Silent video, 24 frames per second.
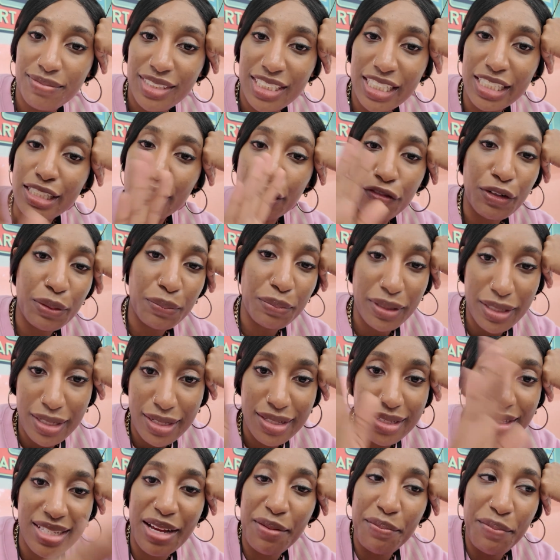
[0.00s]
to different
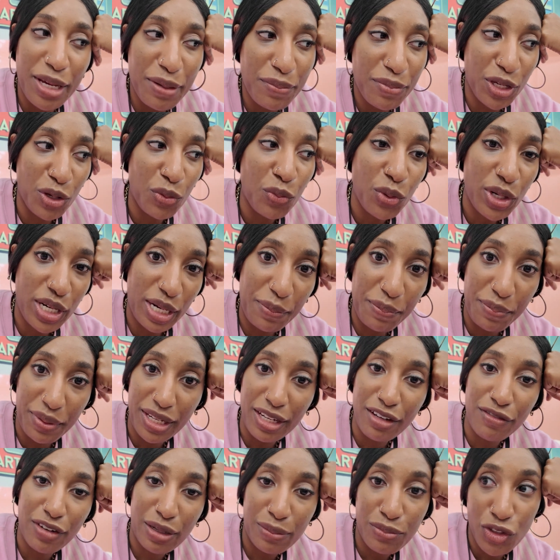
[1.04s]
places that maybe it wouldn't
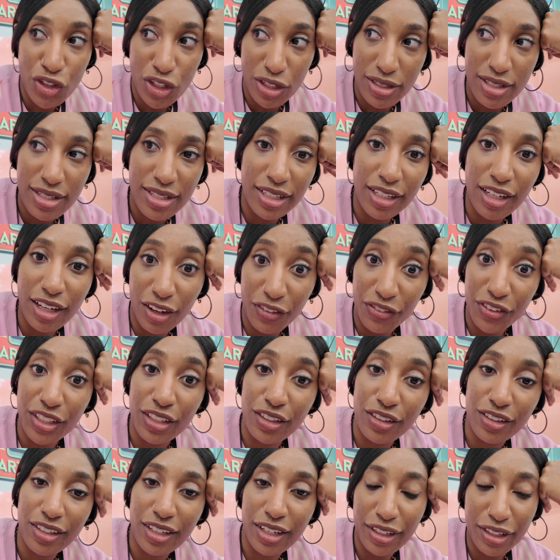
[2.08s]
be if I'm just sitting on the
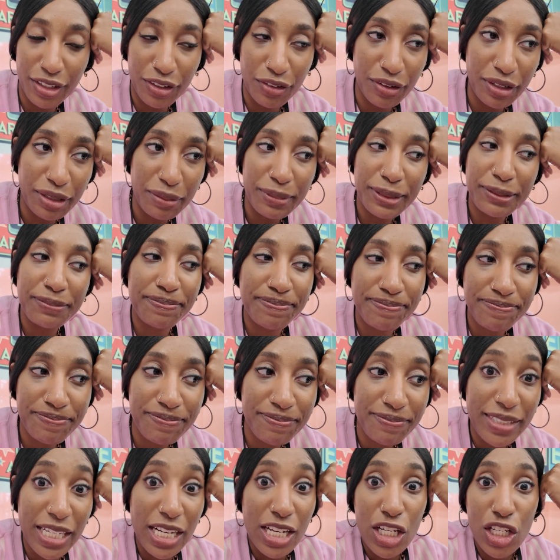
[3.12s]
internet, you know what I mean?
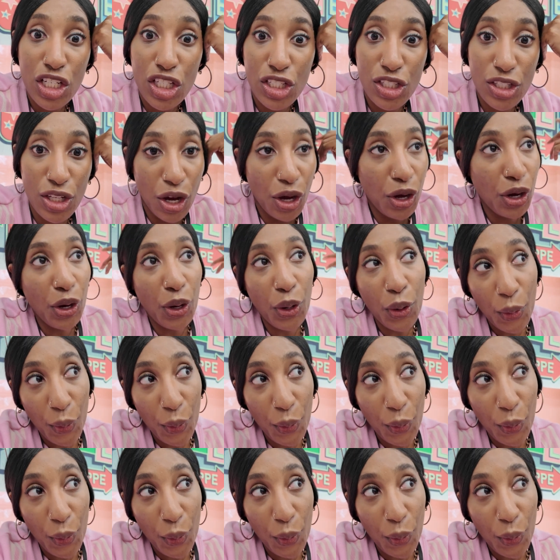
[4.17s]
So